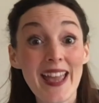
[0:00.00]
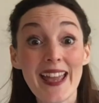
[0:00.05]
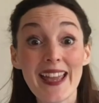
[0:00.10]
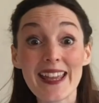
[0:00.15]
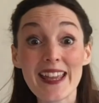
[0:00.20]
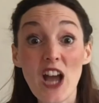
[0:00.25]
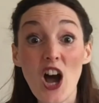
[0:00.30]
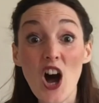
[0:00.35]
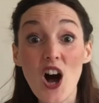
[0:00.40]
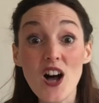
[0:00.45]

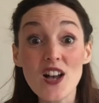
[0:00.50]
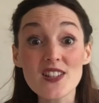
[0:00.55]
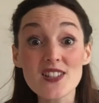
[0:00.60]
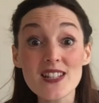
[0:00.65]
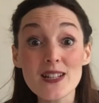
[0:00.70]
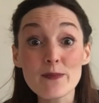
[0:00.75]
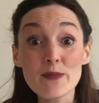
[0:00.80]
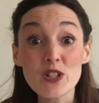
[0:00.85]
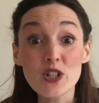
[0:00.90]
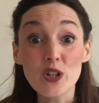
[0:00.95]
He asked
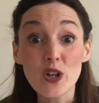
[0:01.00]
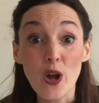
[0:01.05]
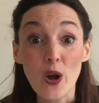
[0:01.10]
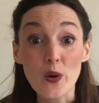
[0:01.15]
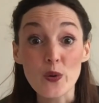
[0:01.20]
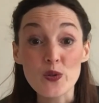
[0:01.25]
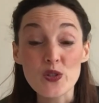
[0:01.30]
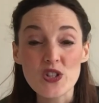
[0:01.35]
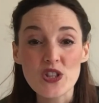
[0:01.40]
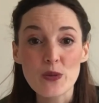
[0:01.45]
him to go
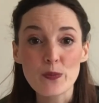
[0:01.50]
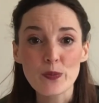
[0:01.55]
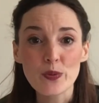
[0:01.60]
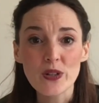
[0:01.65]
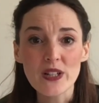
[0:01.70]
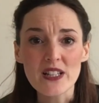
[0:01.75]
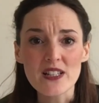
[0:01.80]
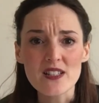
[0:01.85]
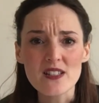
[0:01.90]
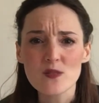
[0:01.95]
to the
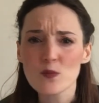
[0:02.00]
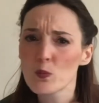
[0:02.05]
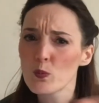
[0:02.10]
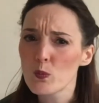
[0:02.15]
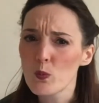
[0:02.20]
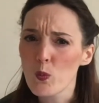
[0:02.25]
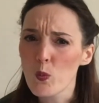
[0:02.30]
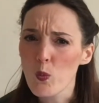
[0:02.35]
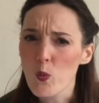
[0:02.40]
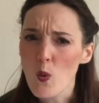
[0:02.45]
priest.
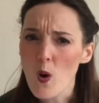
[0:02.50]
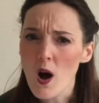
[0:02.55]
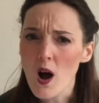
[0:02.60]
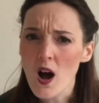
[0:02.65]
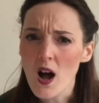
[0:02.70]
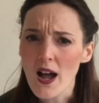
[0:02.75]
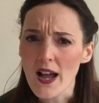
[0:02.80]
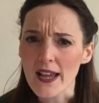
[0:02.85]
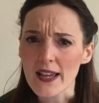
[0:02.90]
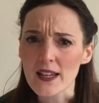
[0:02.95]

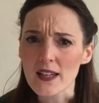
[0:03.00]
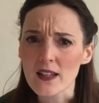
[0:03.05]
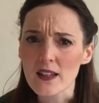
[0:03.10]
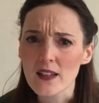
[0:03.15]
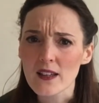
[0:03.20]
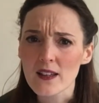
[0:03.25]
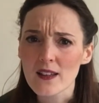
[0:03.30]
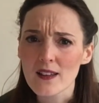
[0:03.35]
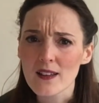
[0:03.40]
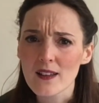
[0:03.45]
Why?
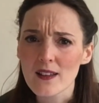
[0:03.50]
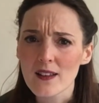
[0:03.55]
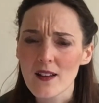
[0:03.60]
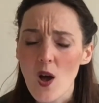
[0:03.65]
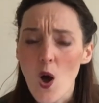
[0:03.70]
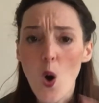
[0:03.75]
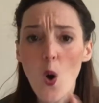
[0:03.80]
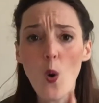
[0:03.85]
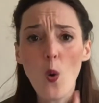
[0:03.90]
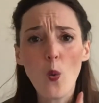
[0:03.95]

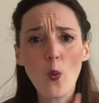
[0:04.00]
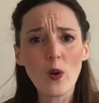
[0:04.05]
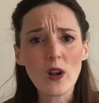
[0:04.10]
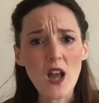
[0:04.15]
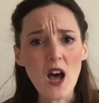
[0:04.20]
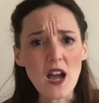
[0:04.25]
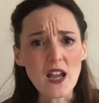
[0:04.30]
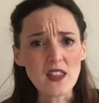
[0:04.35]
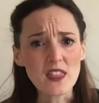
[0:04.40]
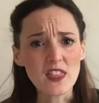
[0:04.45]
Well,
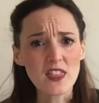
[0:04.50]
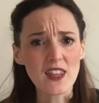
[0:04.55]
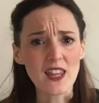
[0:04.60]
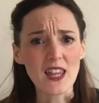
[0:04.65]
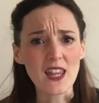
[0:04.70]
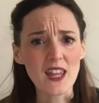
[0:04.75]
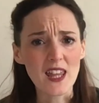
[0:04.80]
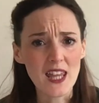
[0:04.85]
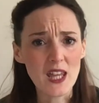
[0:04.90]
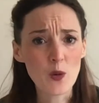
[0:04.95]
I
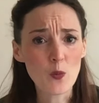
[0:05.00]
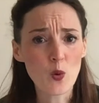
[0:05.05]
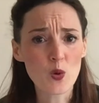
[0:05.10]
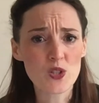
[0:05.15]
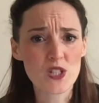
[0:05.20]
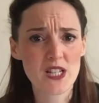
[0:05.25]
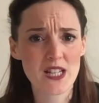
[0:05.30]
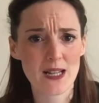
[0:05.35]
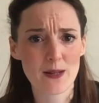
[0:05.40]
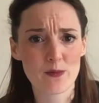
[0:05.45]
think he
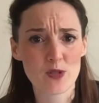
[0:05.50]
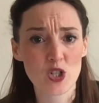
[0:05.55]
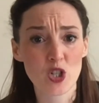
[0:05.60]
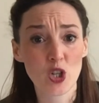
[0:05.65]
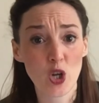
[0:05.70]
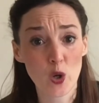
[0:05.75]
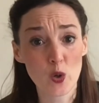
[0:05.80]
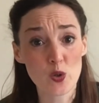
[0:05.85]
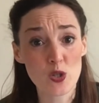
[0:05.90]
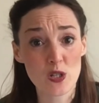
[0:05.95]
wanted him to
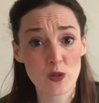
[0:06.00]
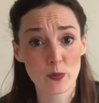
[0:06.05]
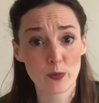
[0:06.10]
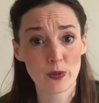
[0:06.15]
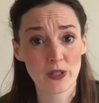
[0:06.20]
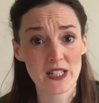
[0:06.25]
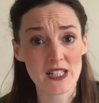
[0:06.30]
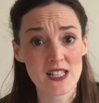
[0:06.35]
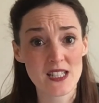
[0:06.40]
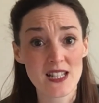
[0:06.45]
go to the
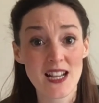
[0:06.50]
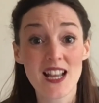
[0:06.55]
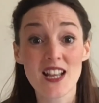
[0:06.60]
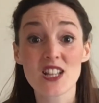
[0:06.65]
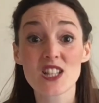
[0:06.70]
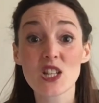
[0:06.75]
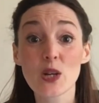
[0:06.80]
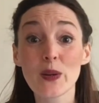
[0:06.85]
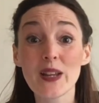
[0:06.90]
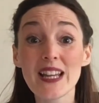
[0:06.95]
priest
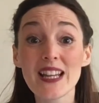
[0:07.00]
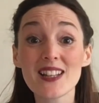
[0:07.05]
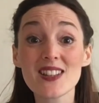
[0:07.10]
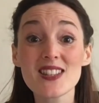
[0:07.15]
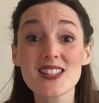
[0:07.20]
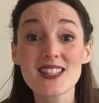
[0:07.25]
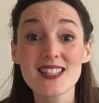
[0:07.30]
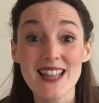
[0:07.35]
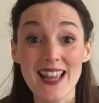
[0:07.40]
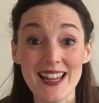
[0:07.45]
so he could
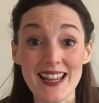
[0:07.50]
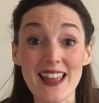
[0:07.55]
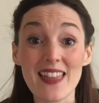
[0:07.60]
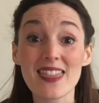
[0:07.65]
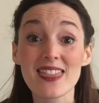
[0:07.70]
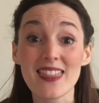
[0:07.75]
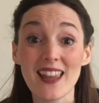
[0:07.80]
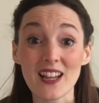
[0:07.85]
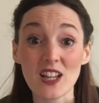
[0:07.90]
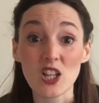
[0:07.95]
say
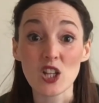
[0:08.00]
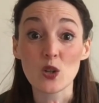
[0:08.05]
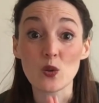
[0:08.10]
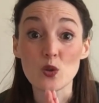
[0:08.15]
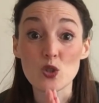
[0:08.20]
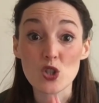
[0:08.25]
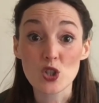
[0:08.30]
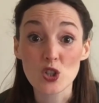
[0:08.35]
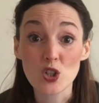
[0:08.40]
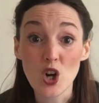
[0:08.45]
thank you
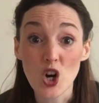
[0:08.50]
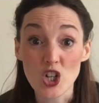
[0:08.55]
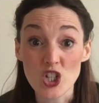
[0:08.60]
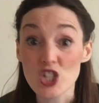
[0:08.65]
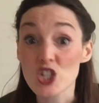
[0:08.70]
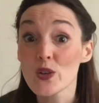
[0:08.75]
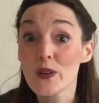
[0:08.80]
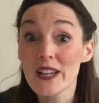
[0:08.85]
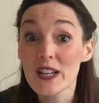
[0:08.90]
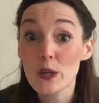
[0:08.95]
to God,
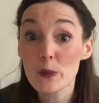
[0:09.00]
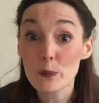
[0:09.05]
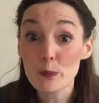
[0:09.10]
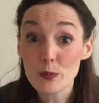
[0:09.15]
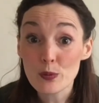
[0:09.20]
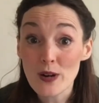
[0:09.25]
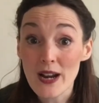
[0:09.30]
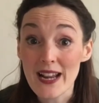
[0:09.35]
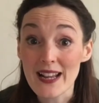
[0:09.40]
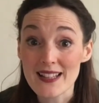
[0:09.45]
so he could
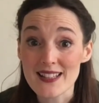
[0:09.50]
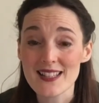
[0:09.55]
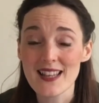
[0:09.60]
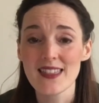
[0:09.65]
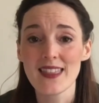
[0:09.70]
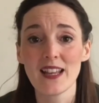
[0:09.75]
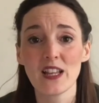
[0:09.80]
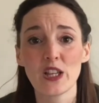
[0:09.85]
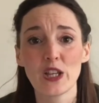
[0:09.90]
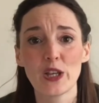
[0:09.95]
pray and say
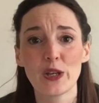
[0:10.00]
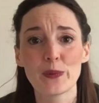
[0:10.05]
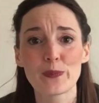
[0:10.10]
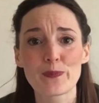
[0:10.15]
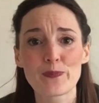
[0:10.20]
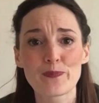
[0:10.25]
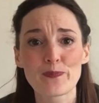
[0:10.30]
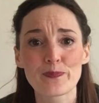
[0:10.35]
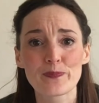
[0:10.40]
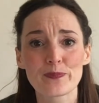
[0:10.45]
thank you.
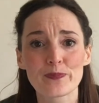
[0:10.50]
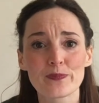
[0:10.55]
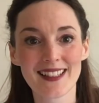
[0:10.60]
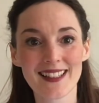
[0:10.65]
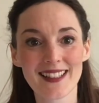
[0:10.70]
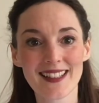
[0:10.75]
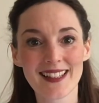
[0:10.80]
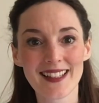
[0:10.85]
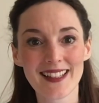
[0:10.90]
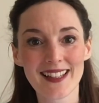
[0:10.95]

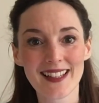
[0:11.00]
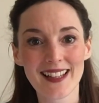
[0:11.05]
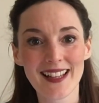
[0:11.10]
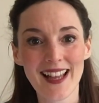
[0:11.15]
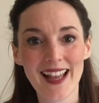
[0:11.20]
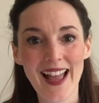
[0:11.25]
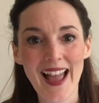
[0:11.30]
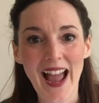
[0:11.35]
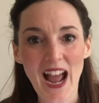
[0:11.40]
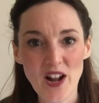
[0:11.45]

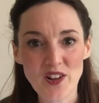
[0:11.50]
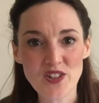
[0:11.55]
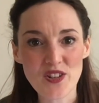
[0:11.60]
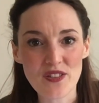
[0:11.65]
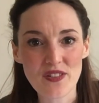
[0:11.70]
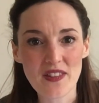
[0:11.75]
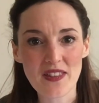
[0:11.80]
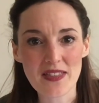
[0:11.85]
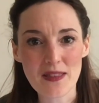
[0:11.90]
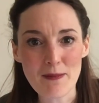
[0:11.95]
How do
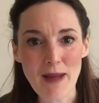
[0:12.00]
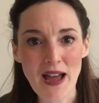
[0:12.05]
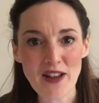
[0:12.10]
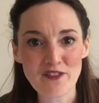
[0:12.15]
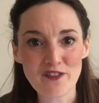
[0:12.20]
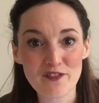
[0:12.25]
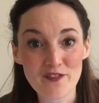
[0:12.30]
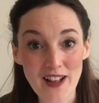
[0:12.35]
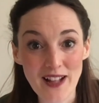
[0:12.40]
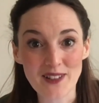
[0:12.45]
you think the
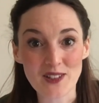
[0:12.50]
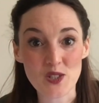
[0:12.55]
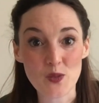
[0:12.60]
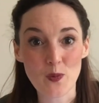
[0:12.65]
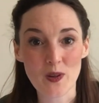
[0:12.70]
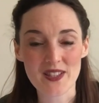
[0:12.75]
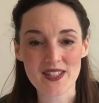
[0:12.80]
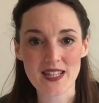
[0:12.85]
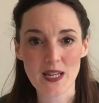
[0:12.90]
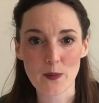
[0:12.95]
man felt
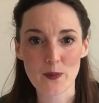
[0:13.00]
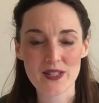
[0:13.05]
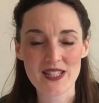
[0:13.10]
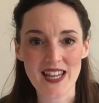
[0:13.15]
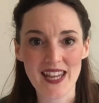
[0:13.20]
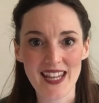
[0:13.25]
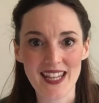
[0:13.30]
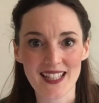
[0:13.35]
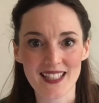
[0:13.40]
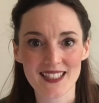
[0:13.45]
once he was
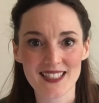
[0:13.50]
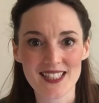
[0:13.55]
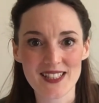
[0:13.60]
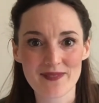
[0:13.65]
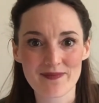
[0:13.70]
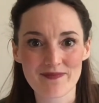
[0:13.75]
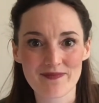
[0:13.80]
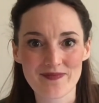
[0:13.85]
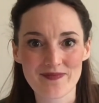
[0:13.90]
healed?